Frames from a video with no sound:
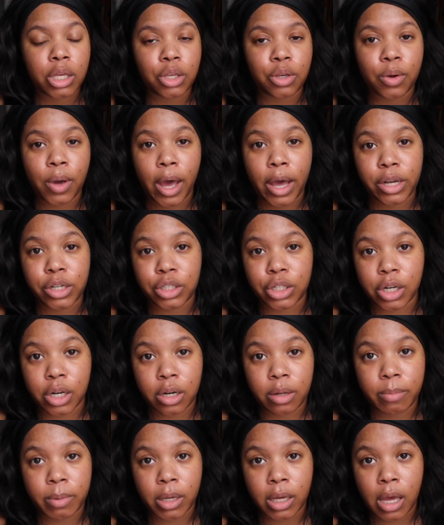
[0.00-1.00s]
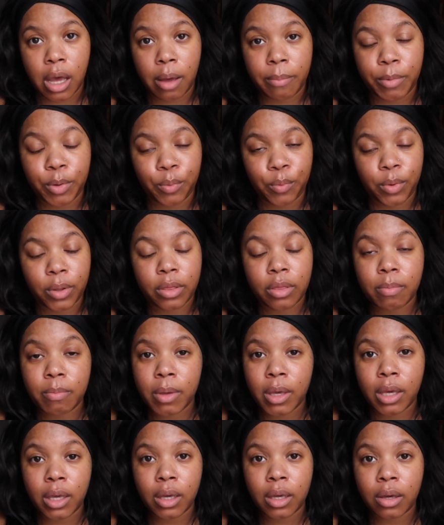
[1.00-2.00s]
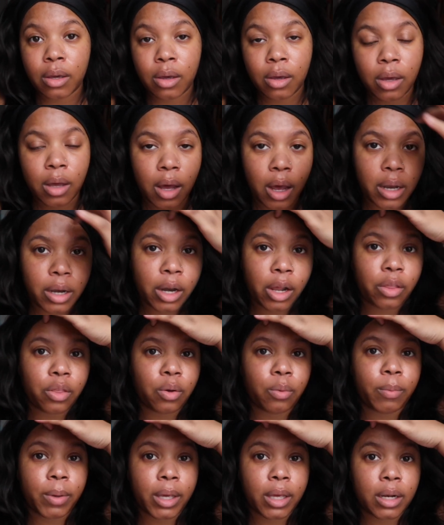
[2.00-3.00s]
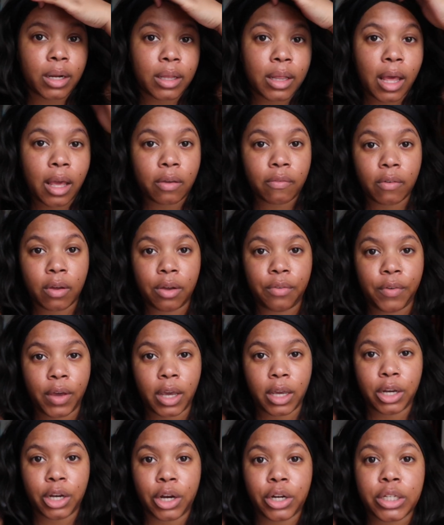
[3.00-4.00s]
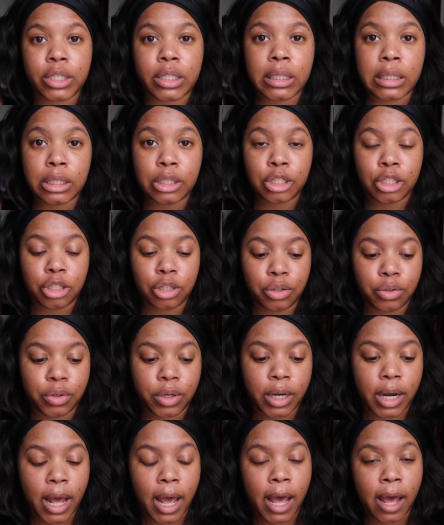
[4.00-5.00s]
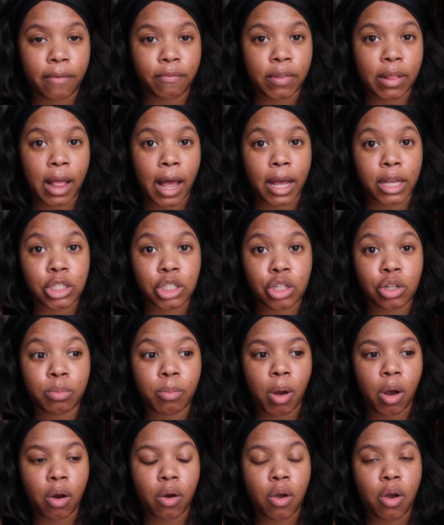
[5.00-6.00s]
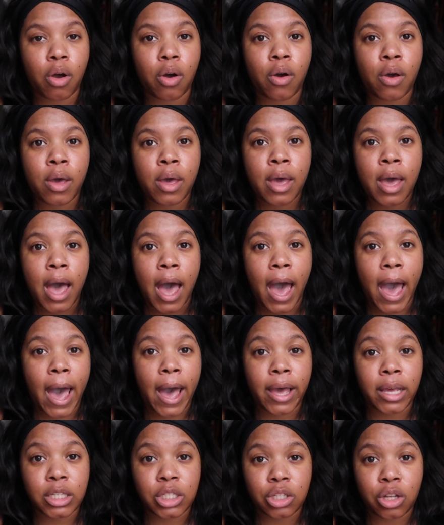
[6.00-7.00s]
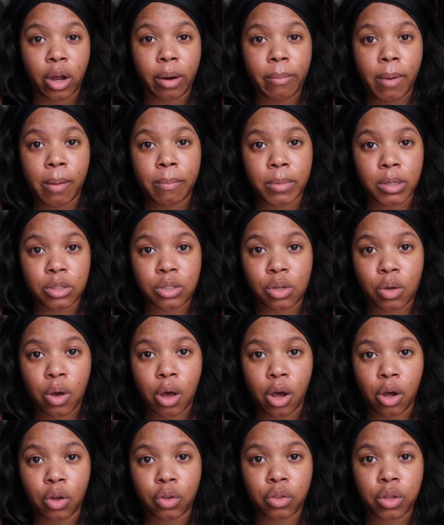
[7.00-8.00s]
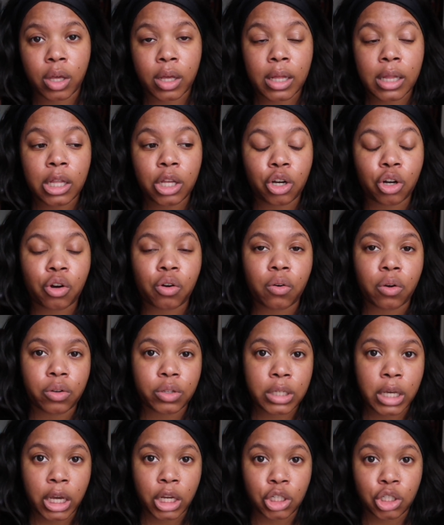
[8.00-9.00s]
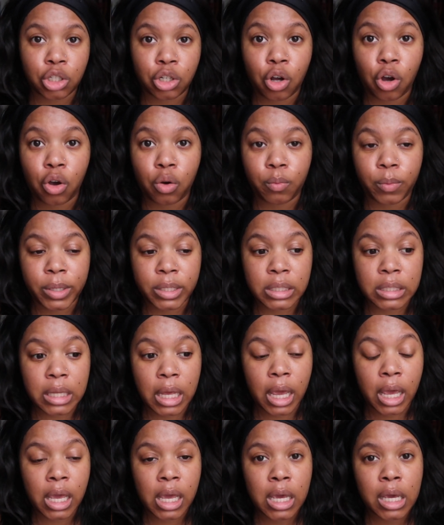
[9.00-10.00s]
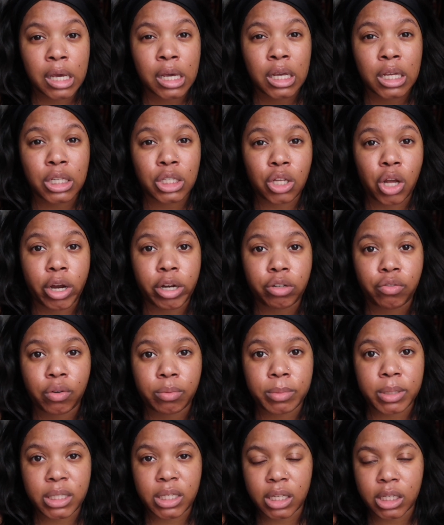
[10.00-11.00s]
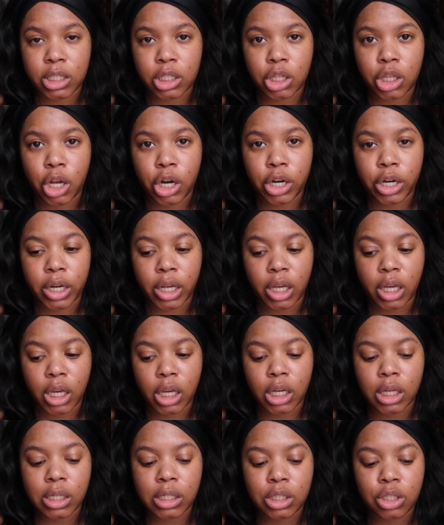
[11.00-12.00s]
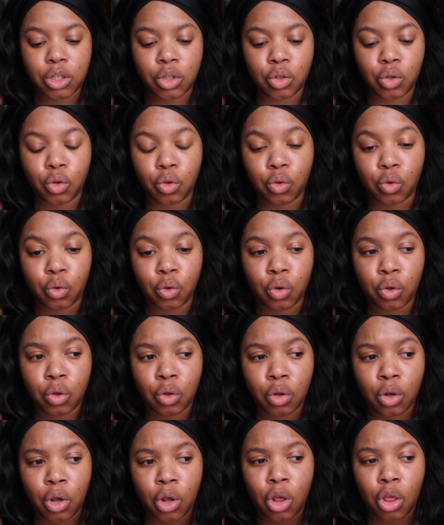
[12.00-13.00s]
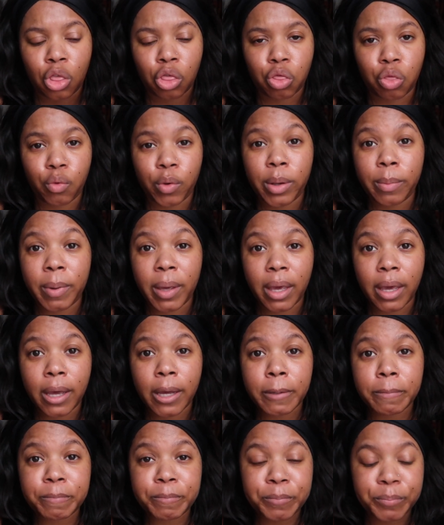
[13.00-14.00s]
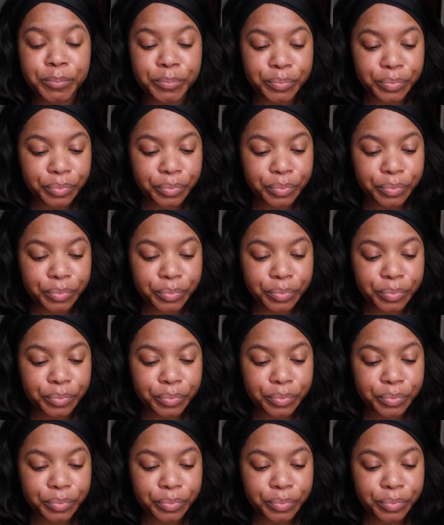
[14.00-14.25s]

you guys are going to be coming with me another week in the life of a nursing student. I have class tomorrow. I start my mental health clinical rotation on Wednesday. starts from 6:30 to 3 p.m.